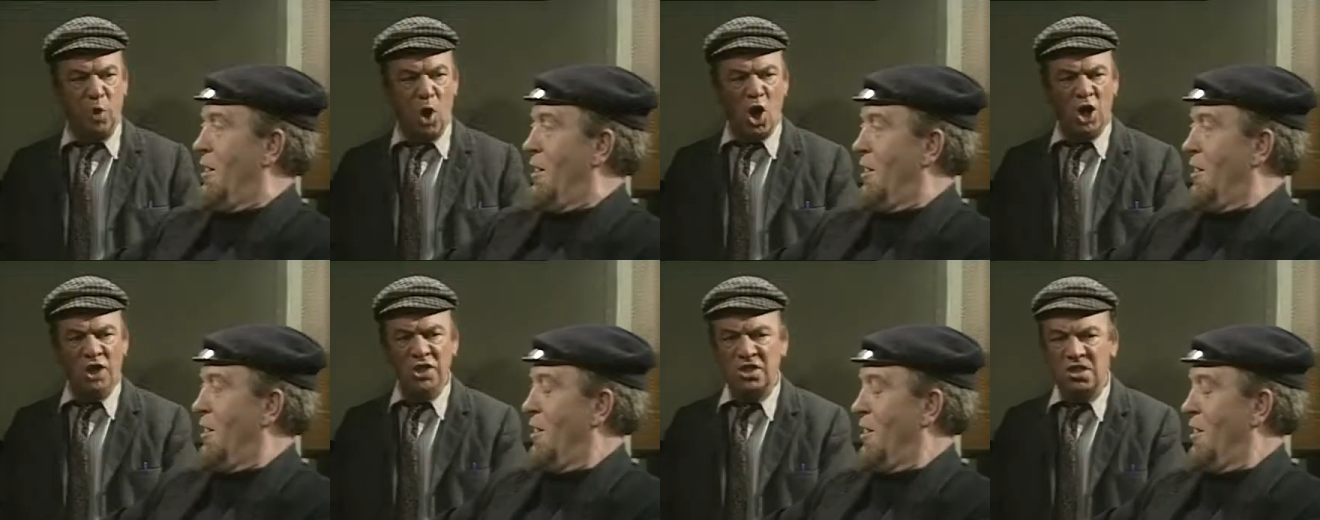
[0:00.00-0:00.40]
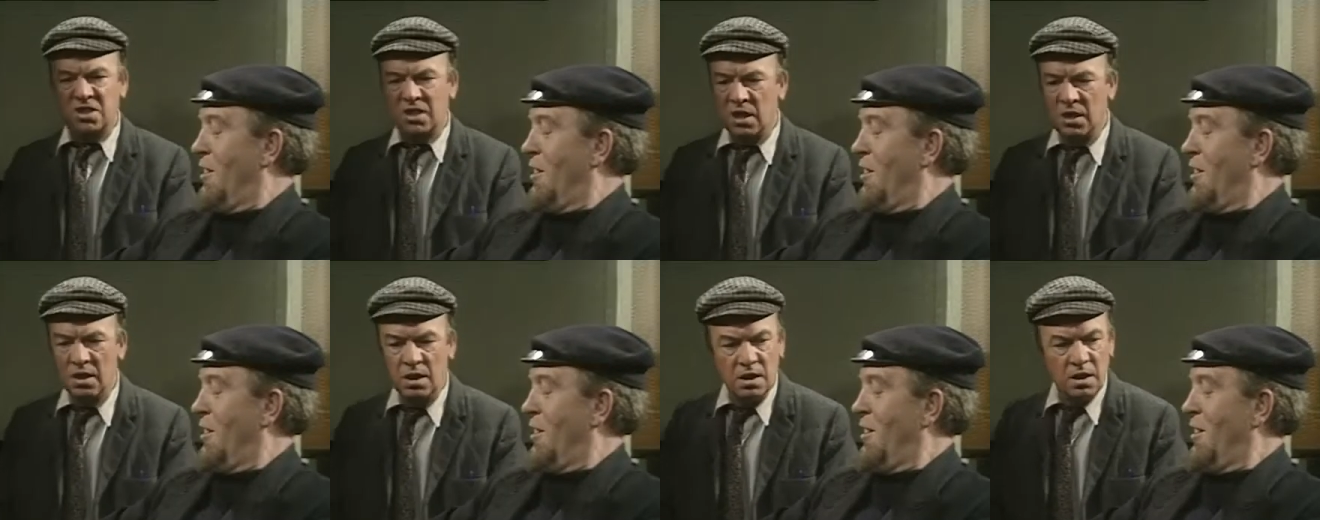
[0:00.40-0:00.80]
Speaker 1: Boys?
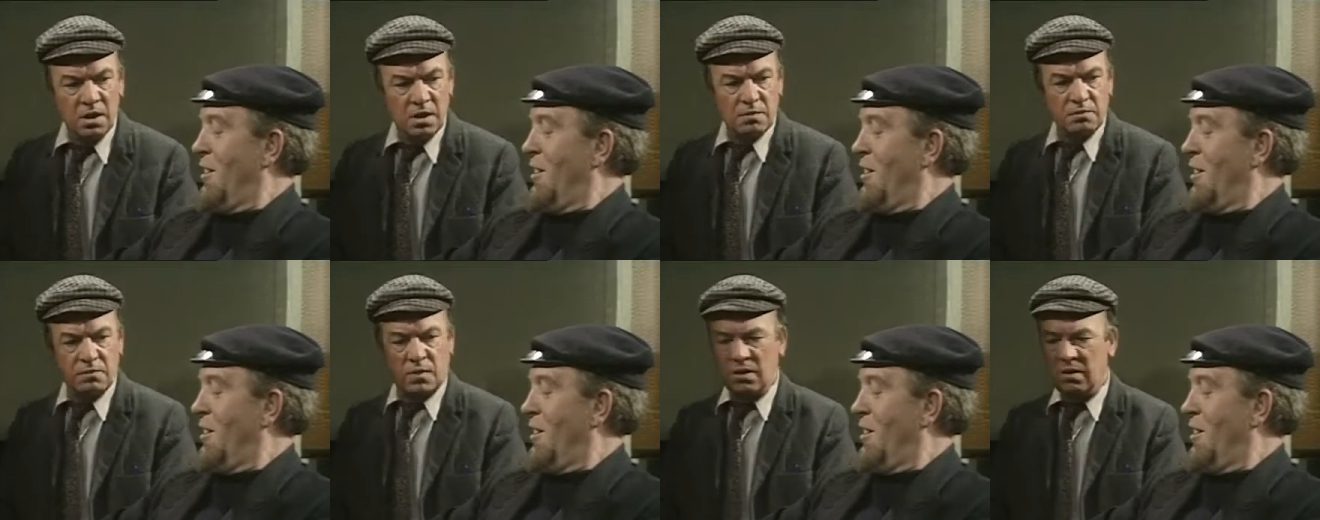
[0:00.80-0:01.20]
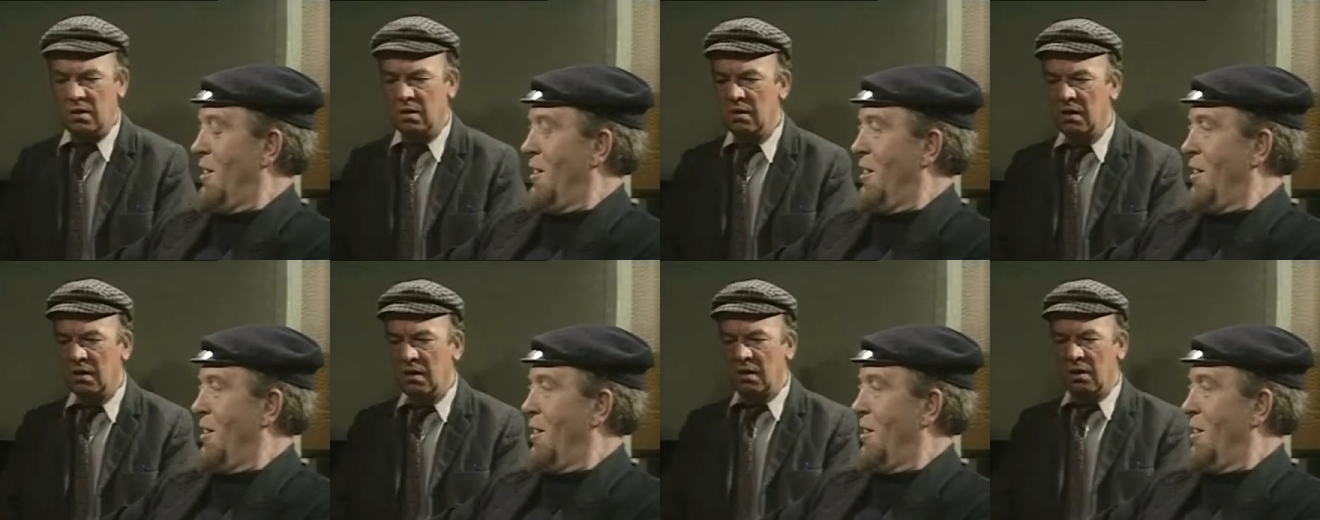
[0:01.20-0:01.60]

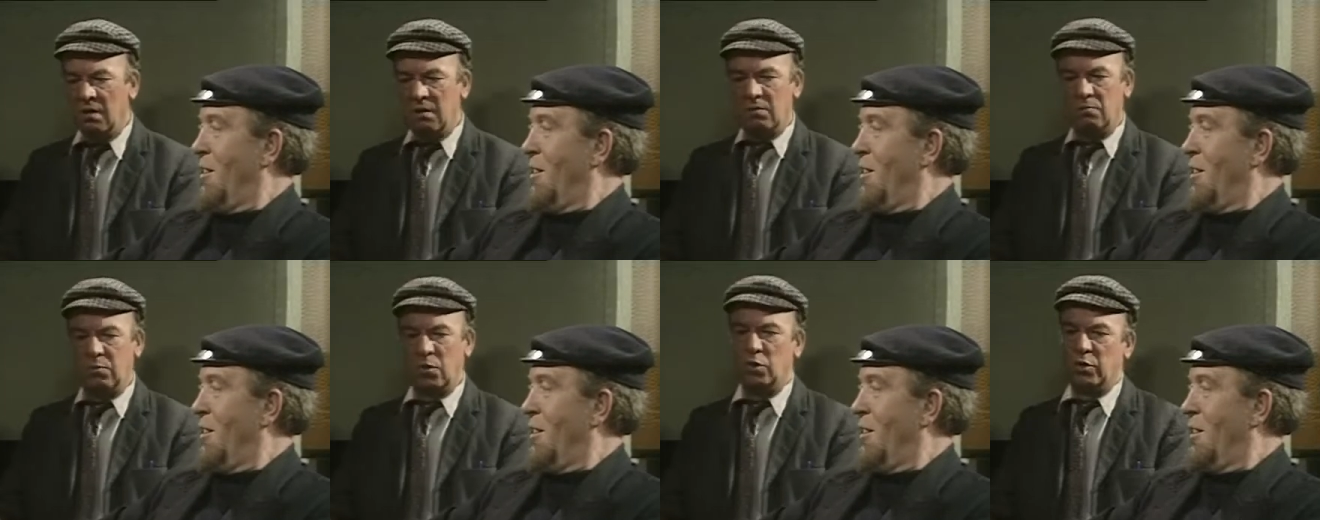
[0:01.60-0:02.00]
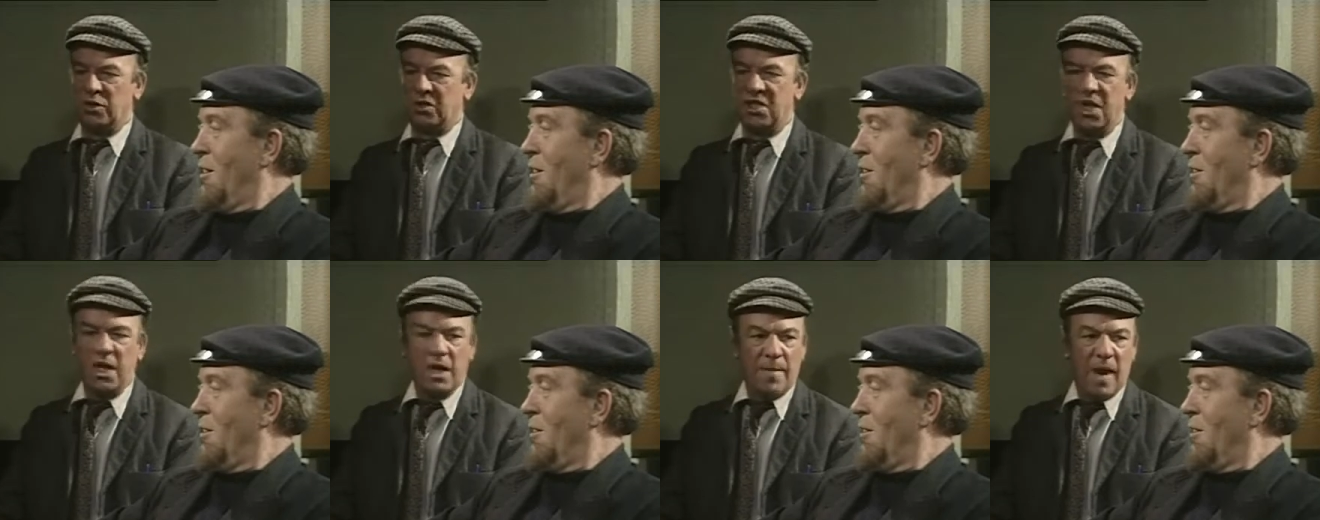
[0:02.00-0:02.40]
Well, it's
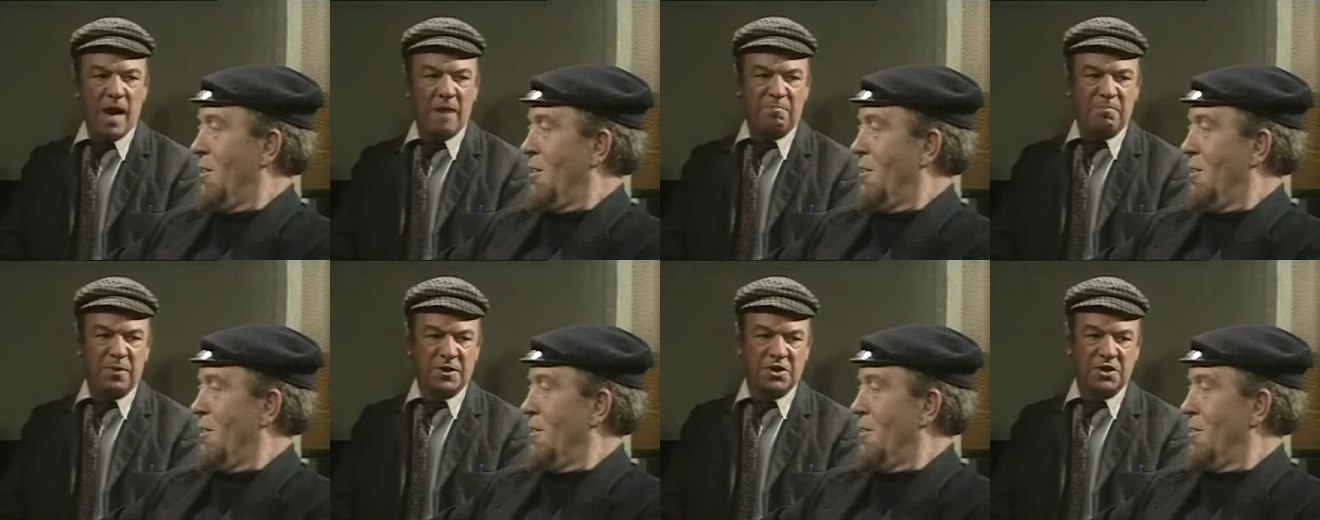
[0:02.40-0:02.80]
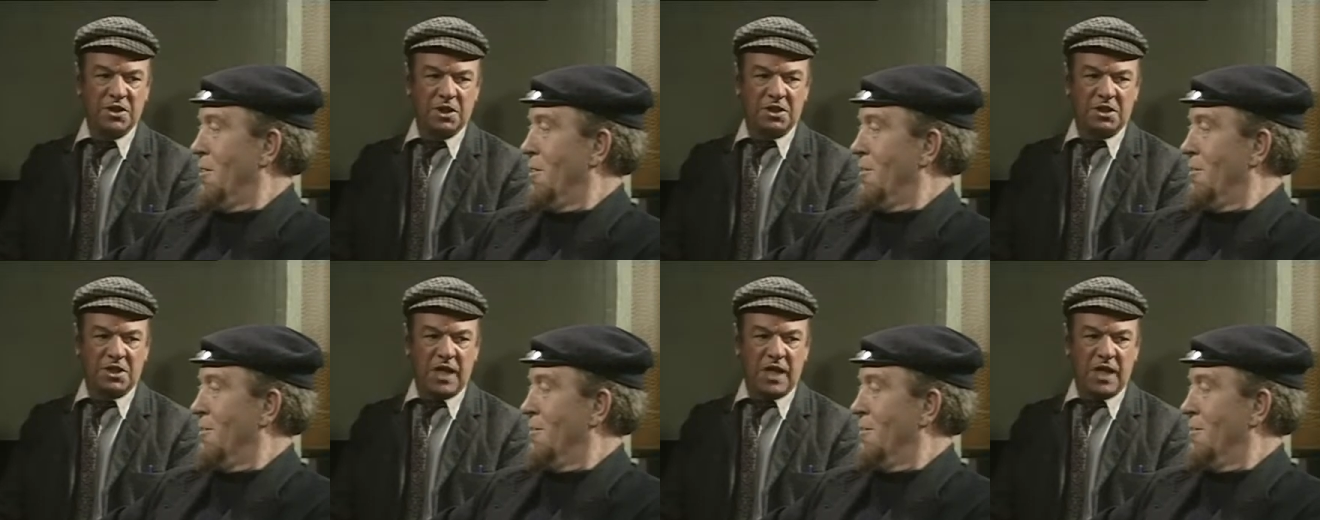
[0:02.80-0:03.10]
none of my business,